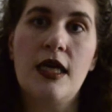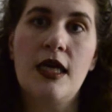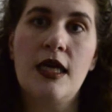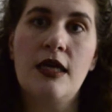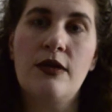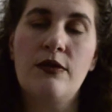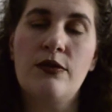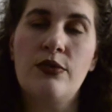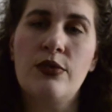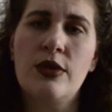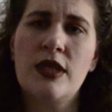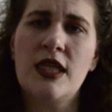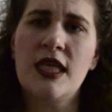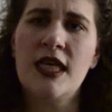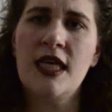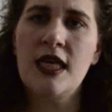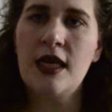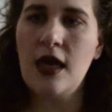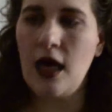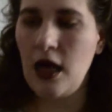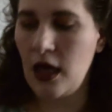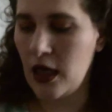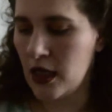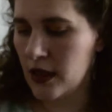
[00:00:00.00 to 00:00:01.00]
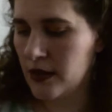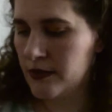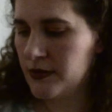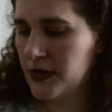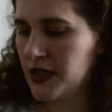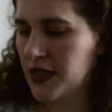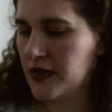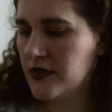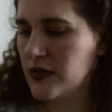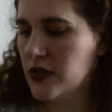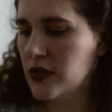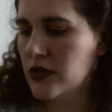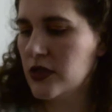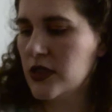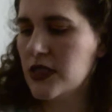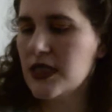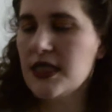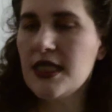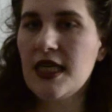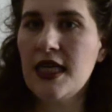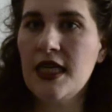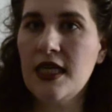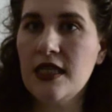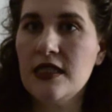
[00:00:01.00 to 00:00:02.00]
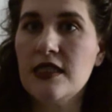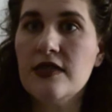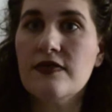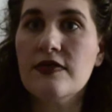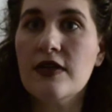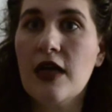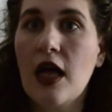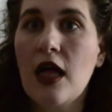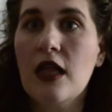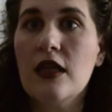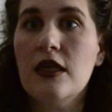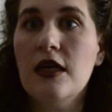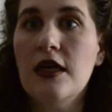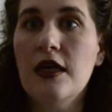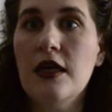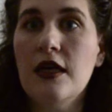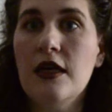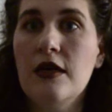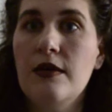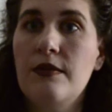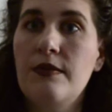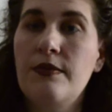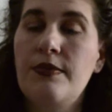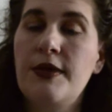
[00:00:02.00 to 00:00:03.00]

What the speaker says: it really gives you just a hint of color,